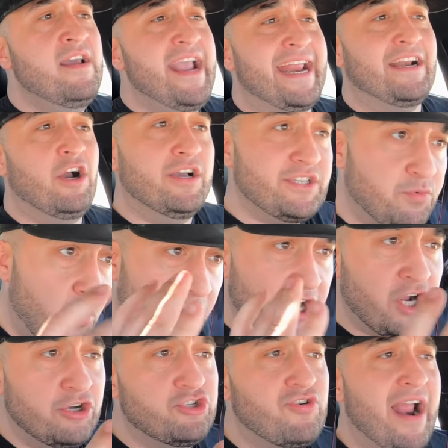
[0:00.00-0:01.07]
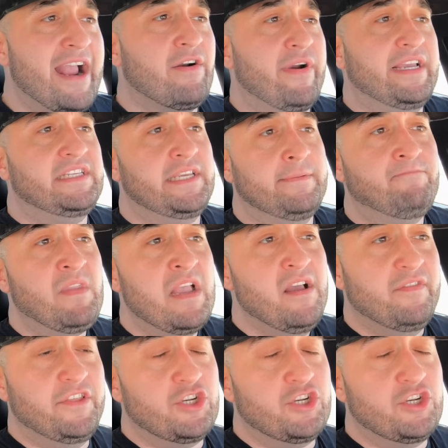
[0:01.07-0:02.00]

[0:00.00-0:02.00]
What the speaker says: and guys want to go drag racing,